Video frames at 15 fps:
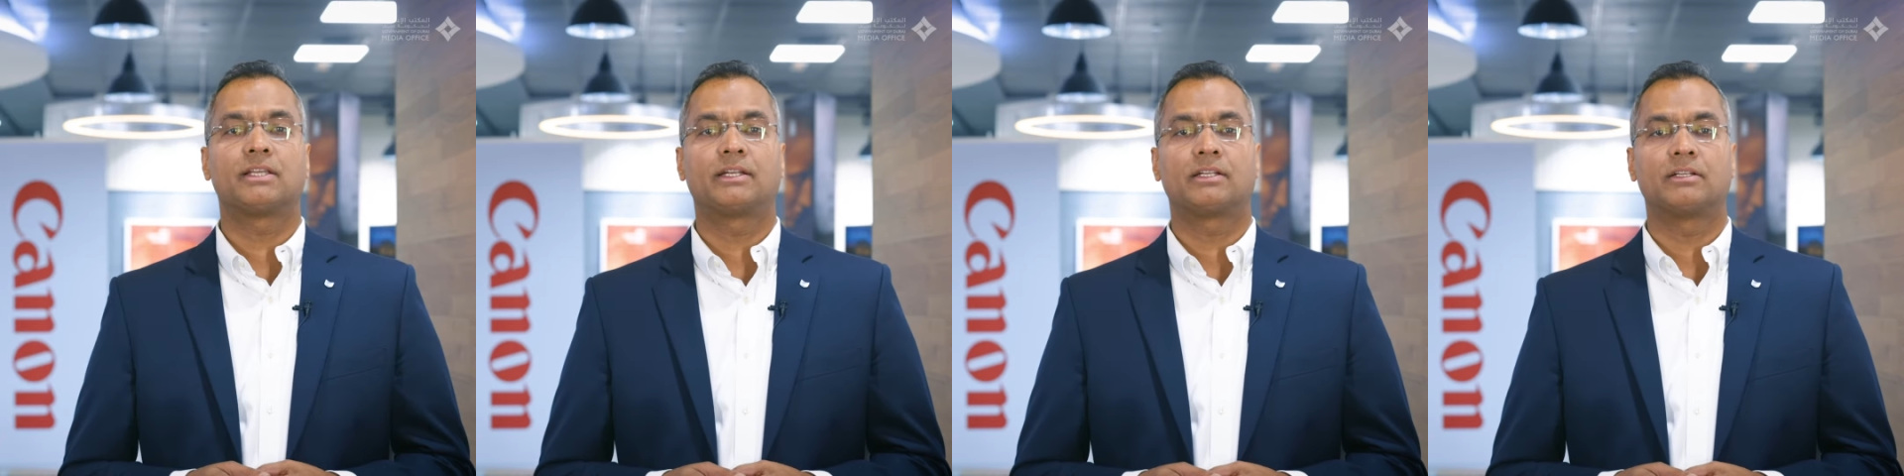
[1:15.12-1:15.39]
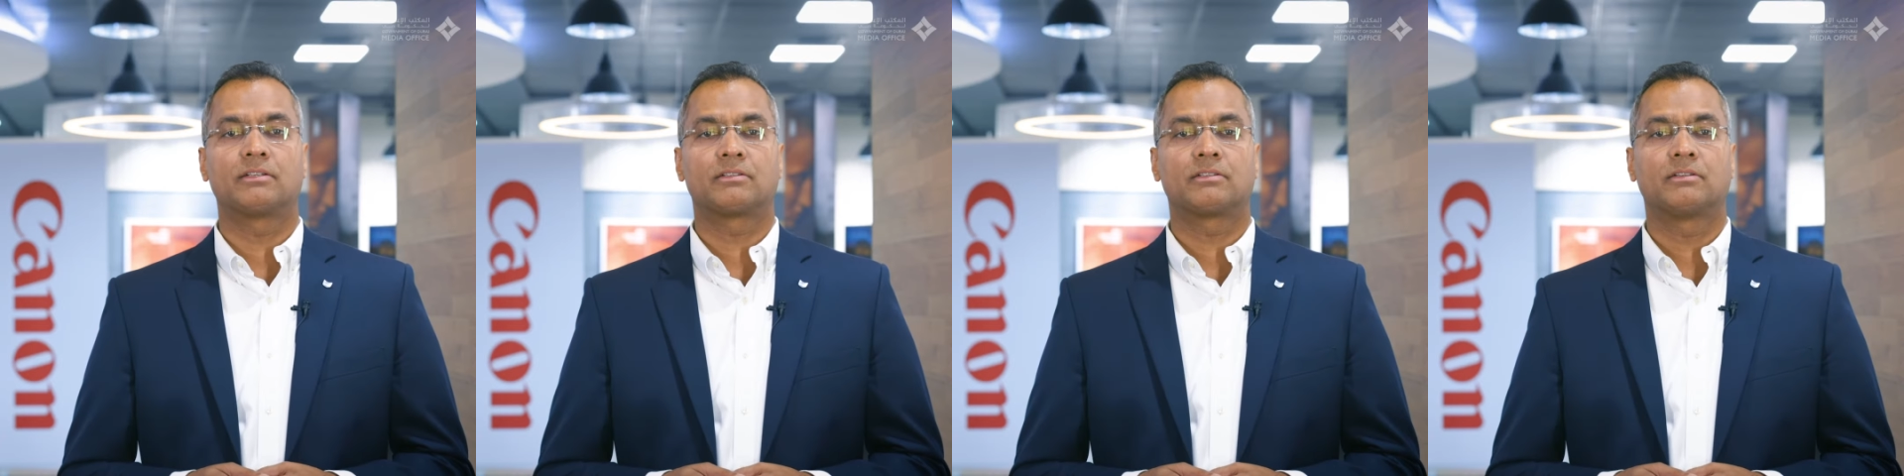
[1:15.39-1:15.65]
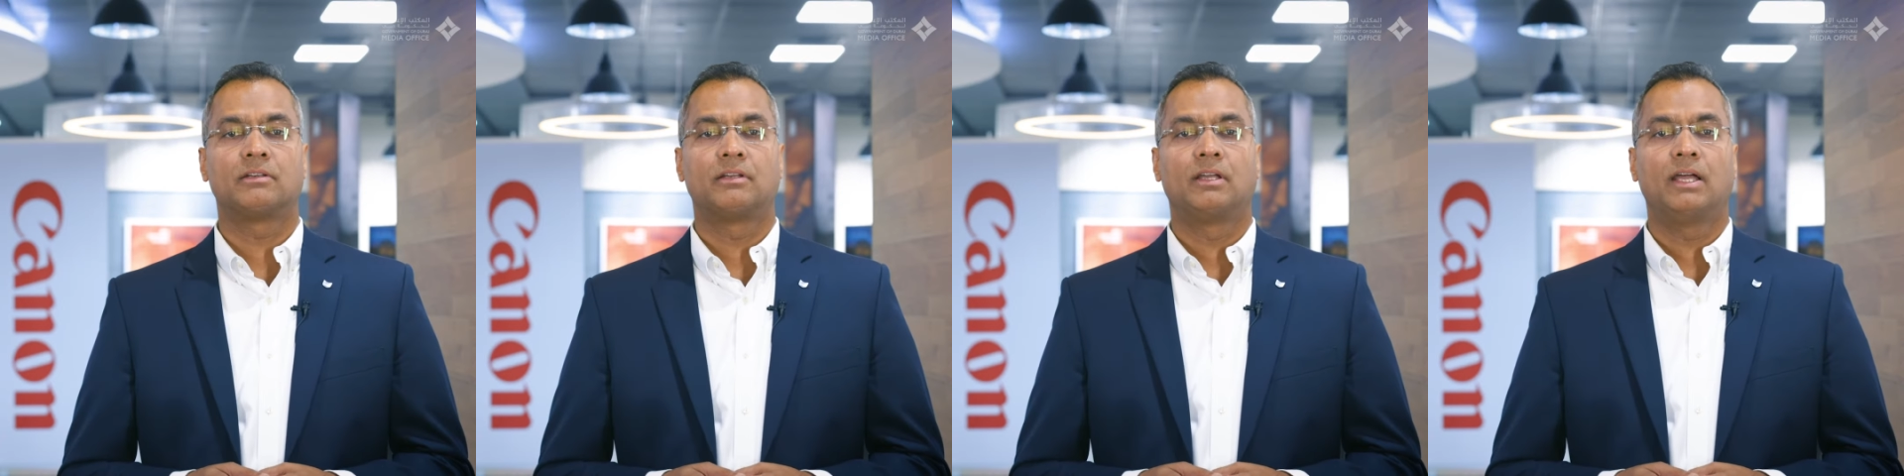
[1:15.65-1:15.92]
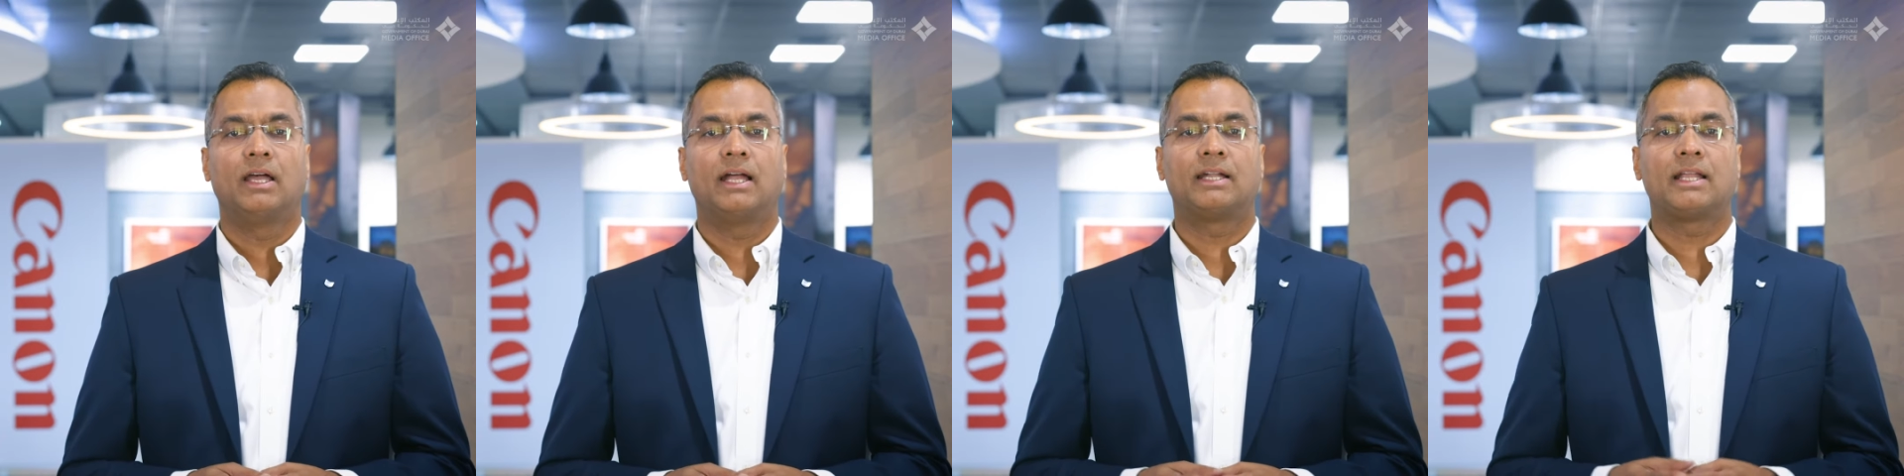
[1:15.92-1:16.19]
centers.
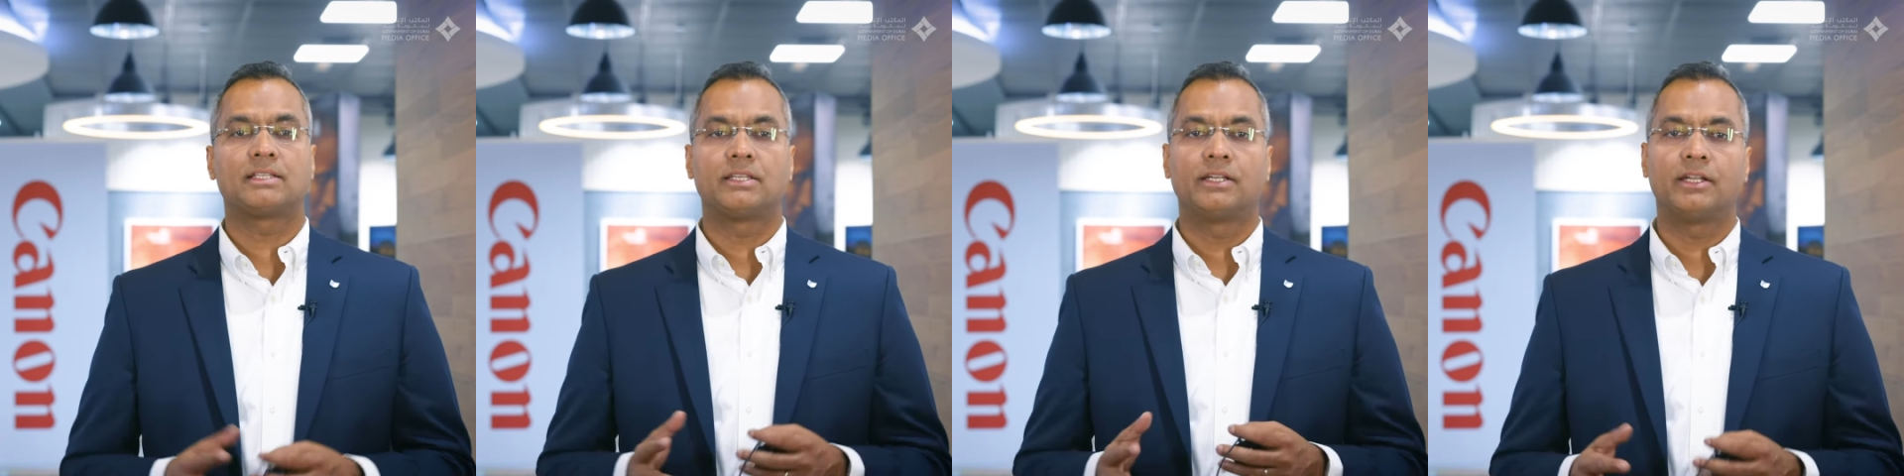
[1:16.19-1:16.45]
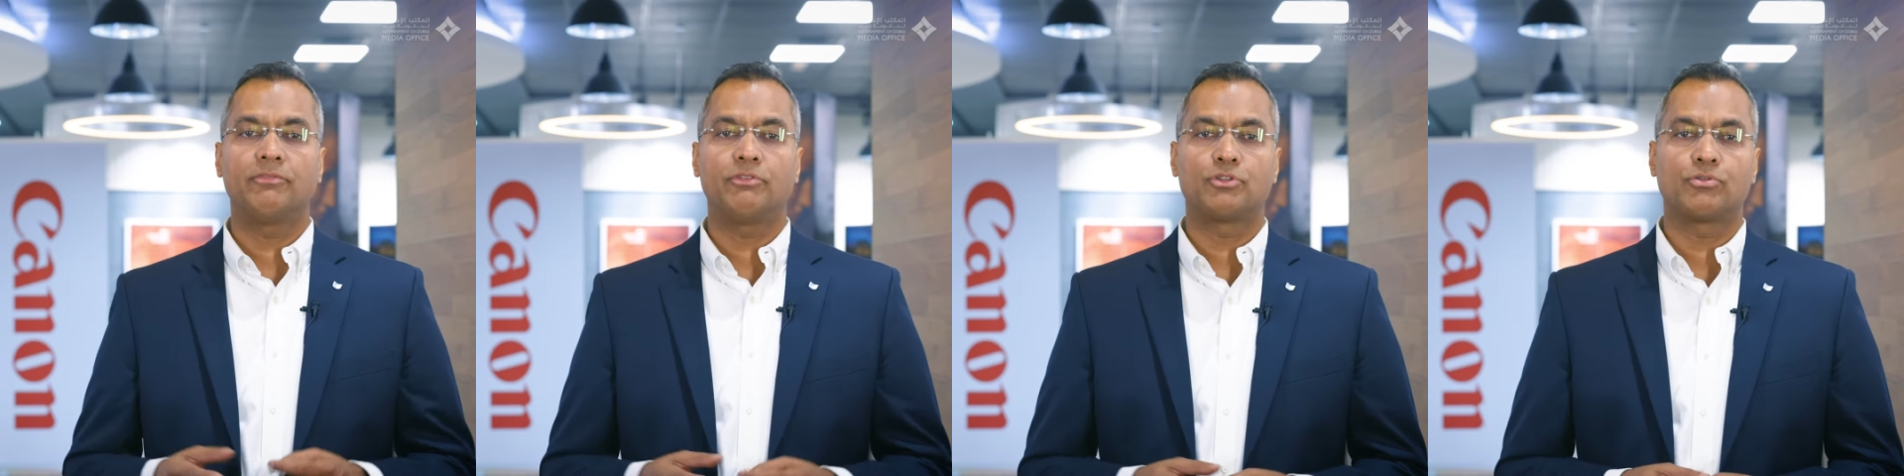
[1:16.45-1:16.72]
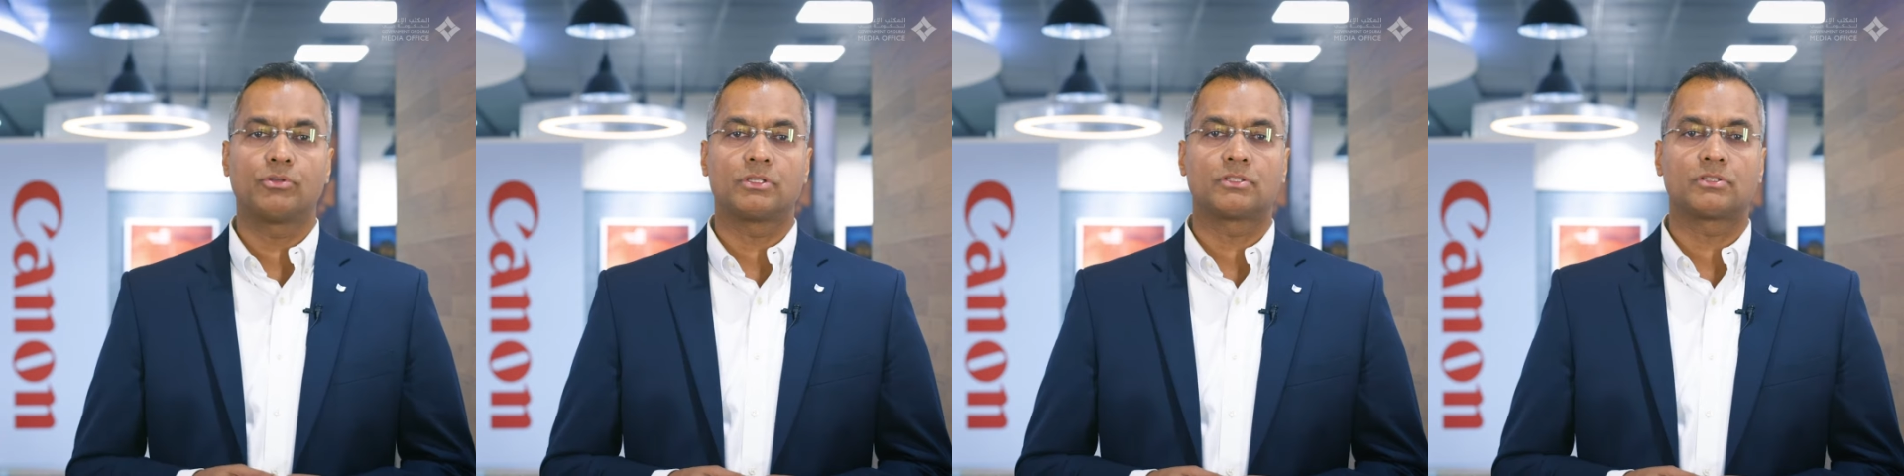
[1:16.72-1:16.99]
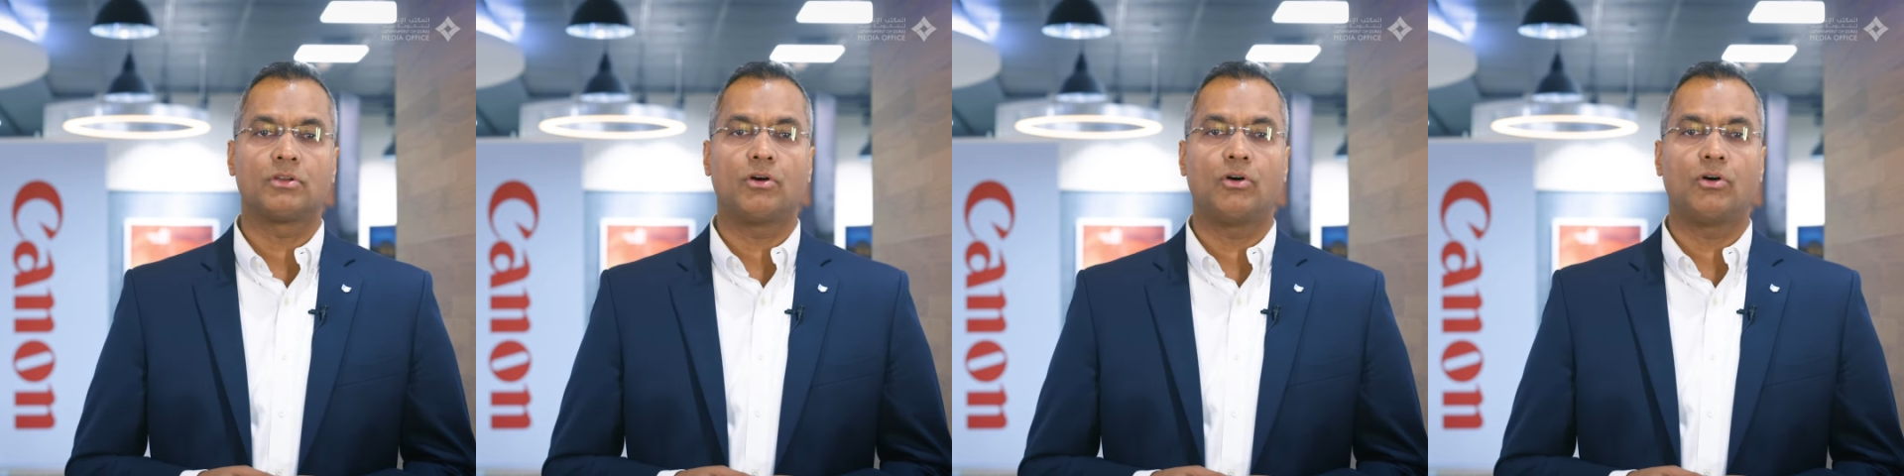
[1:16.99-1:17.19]
And as individuals,